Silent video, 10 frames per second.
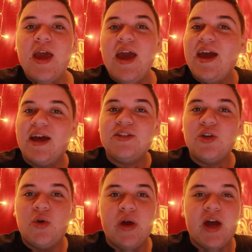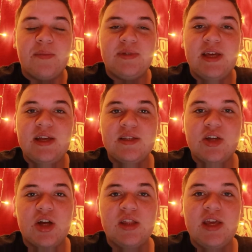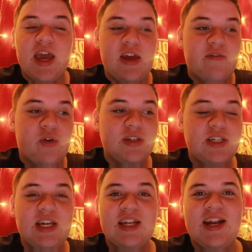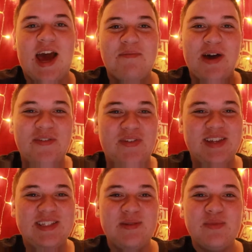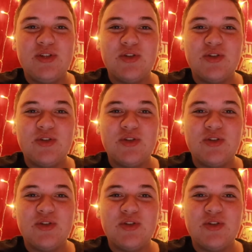Hey guys, so quick update. It is currently 8:14 and I'm on FaceTime with